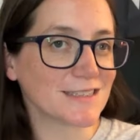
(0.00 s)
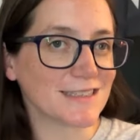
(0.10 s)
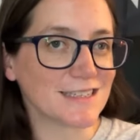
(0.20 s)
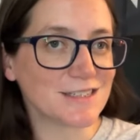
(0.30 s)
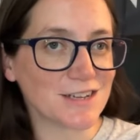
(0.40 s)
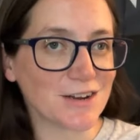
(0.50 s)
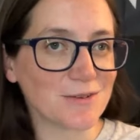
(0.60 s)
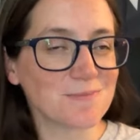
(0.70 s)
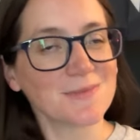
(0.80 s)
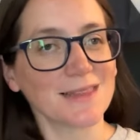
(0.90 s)
of this
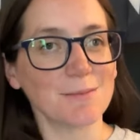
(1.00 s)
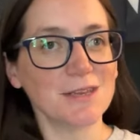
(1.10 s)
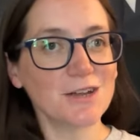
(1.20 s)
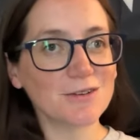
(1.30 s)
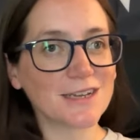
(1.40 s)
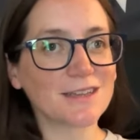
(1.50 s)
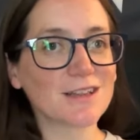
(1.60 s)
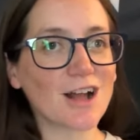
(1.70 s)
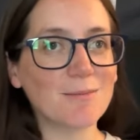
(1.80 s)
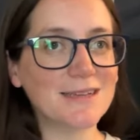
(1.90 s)
year? Let me know down in
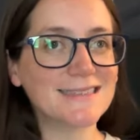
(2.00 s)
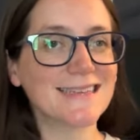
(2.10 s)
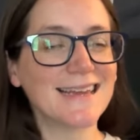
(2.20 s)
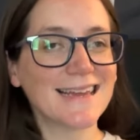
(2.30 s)
the comments.